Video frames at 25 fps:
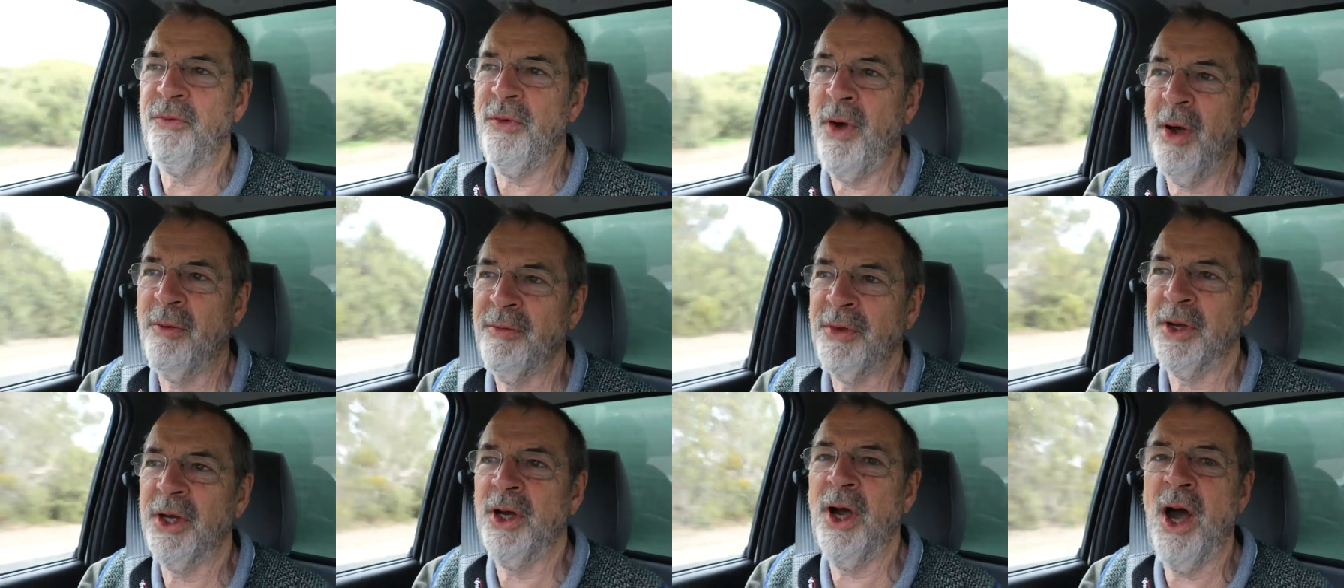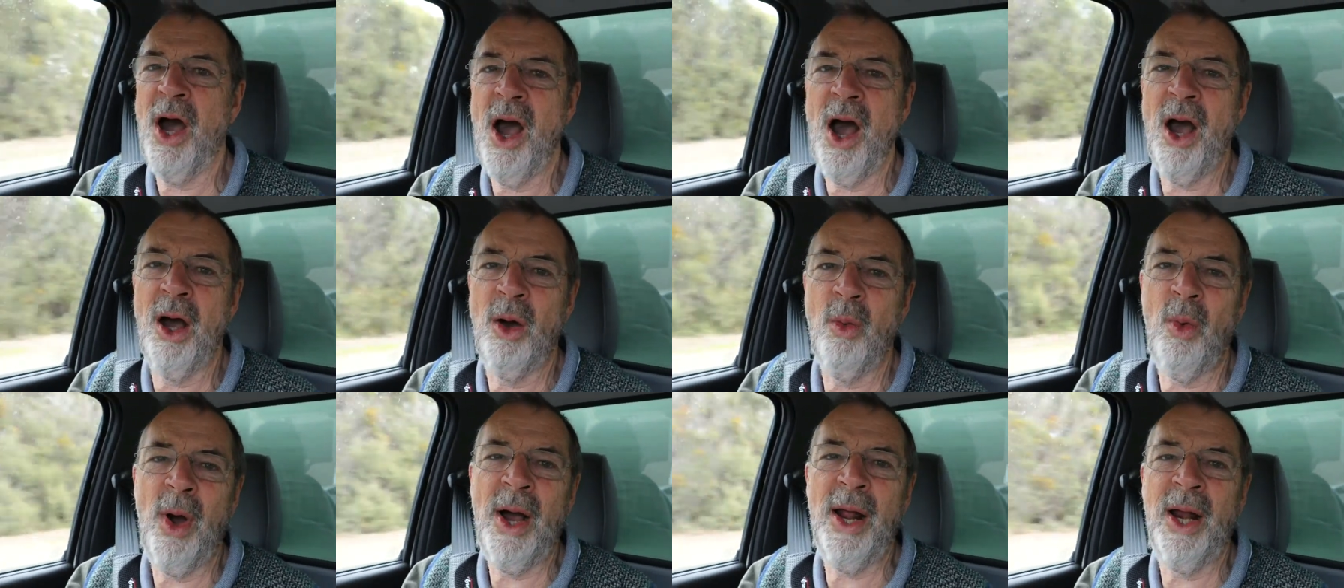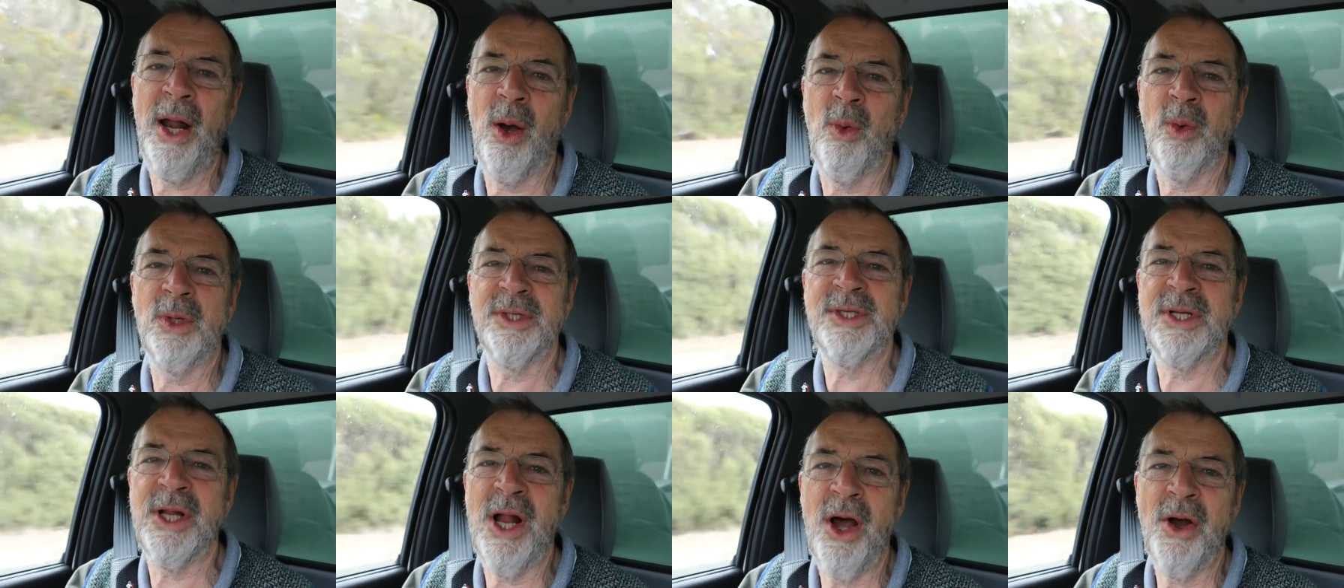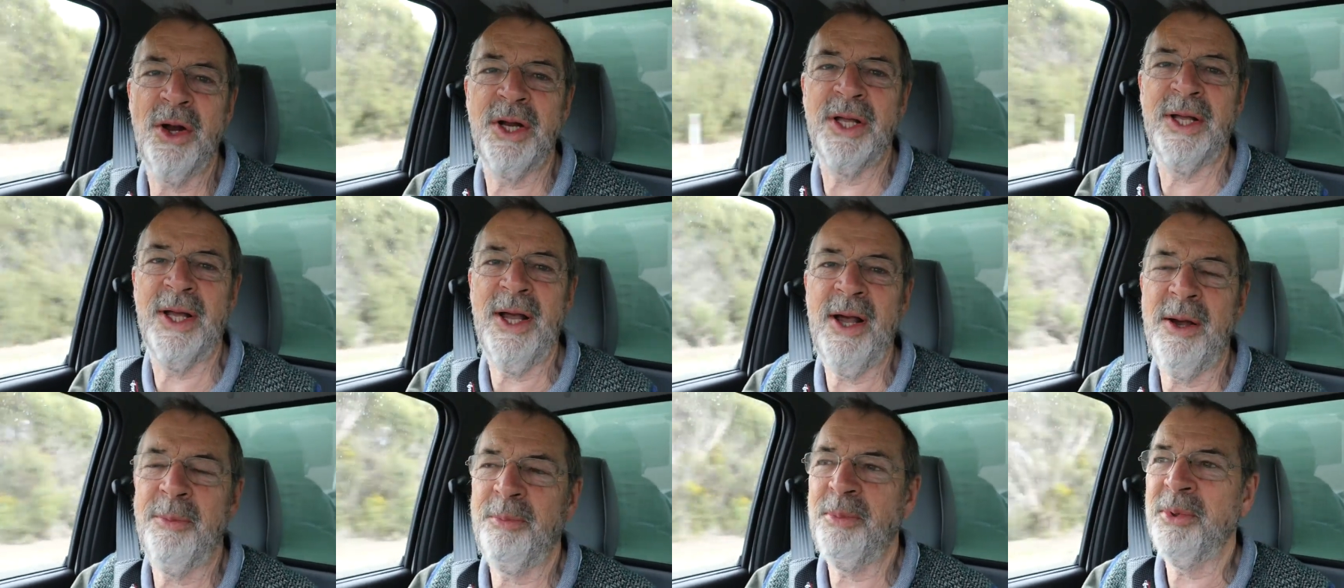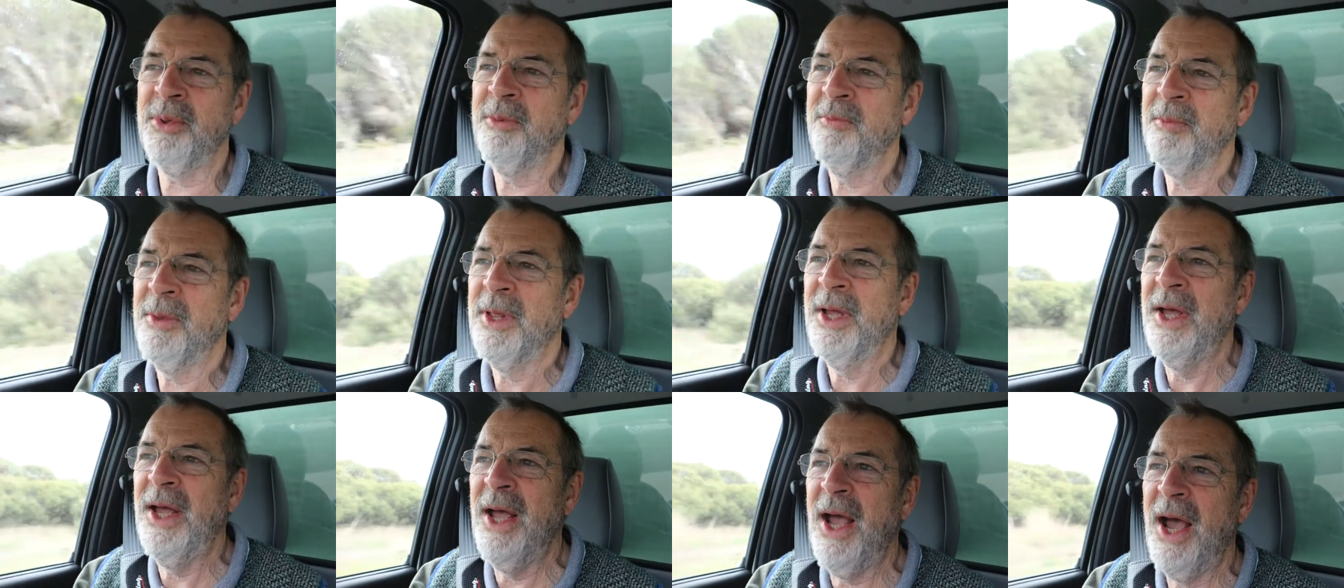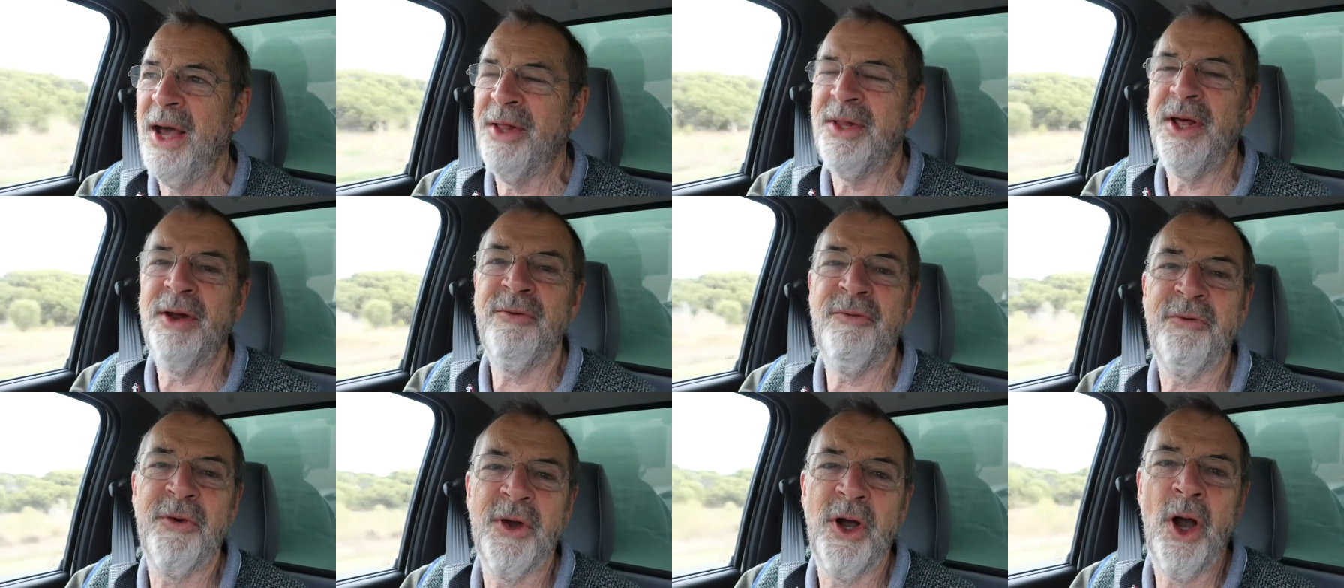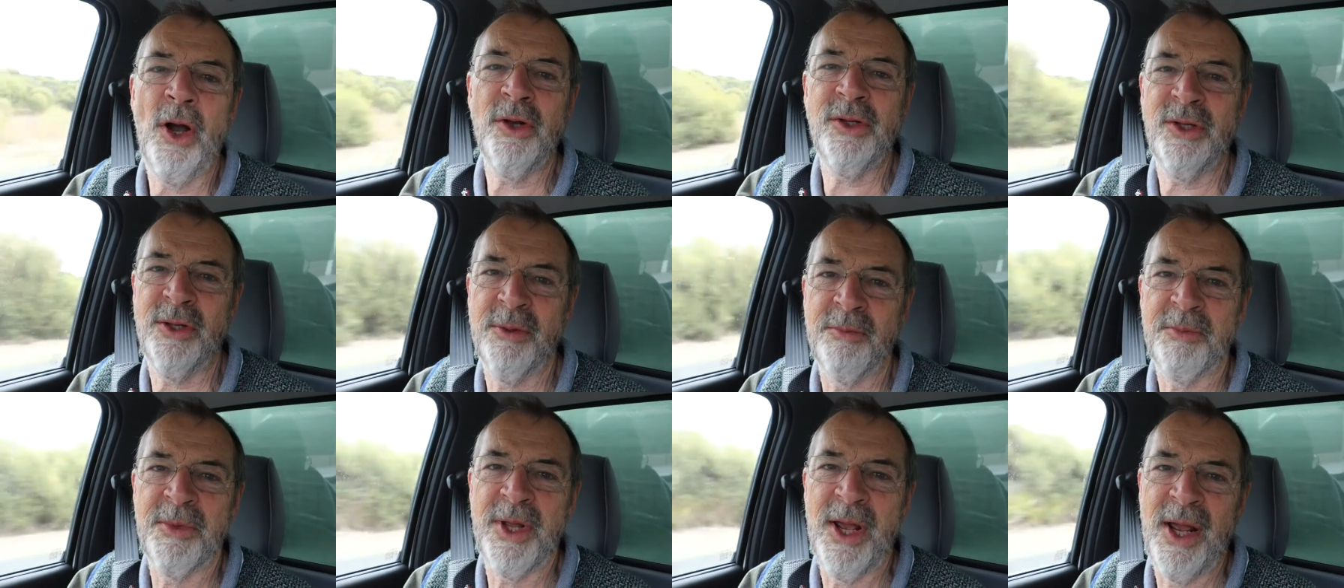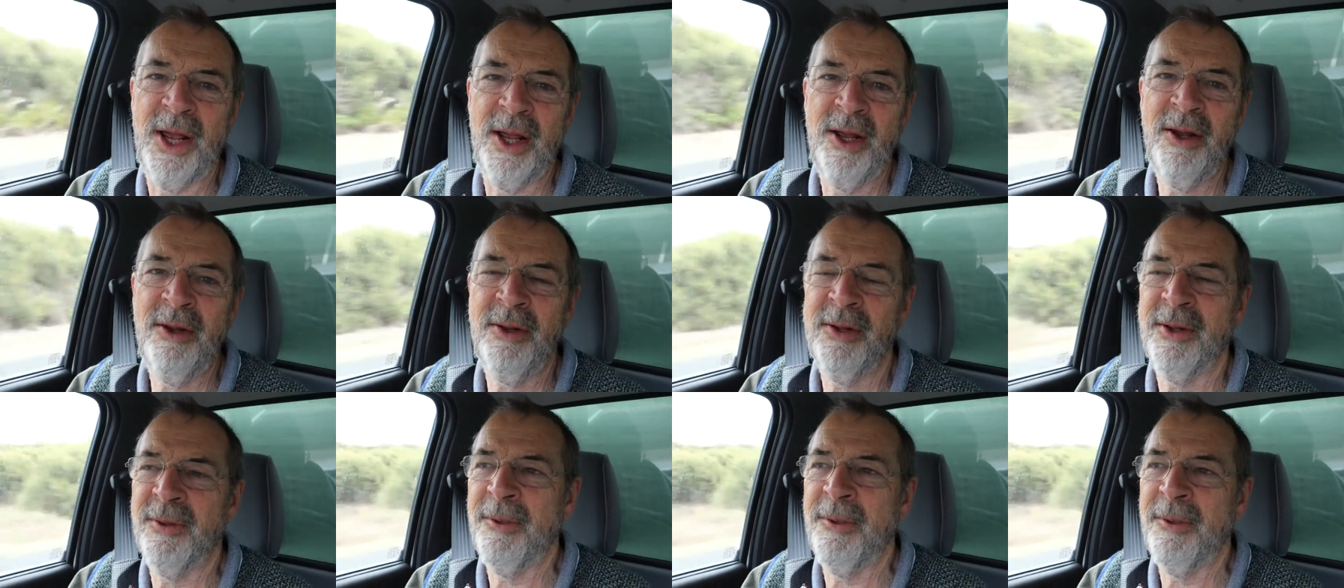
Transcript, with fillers: of the car while I was loading up and then forgot them there.